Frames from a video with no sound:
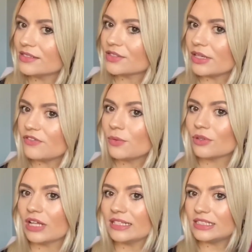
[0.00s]
So if you
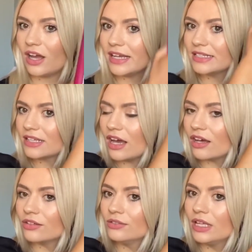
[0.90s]
want that tight
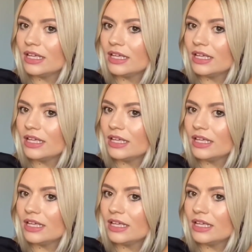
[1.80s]
curl,